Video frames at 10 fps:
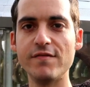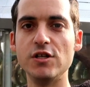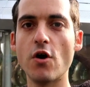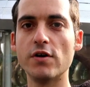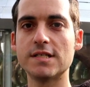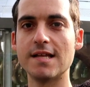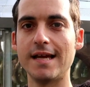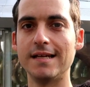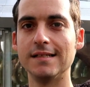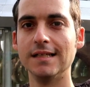even noticed
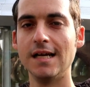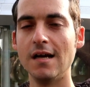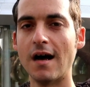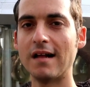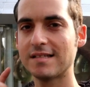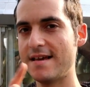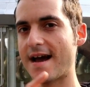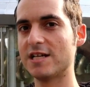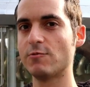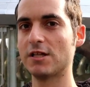it. I'll tell you
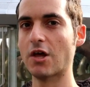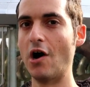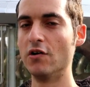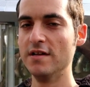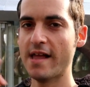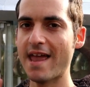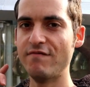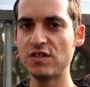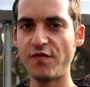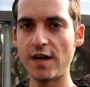guys what though, if
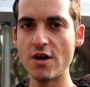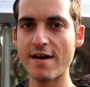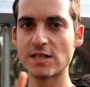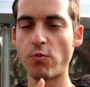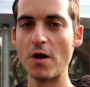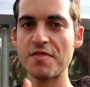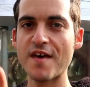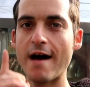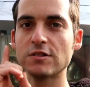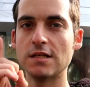this video gets
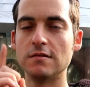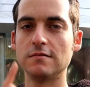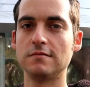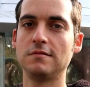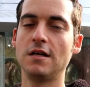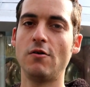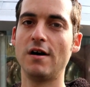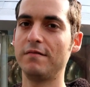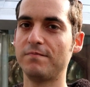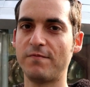1,000, you know
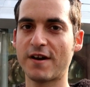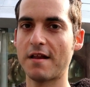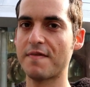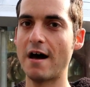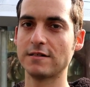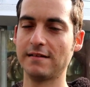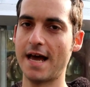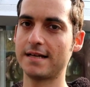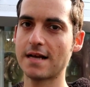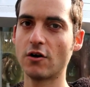what, forget 1,000
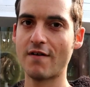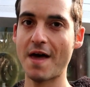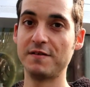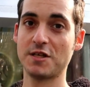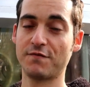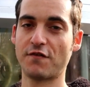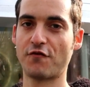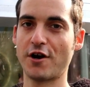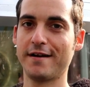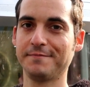likes, I'll go ride this thing for free.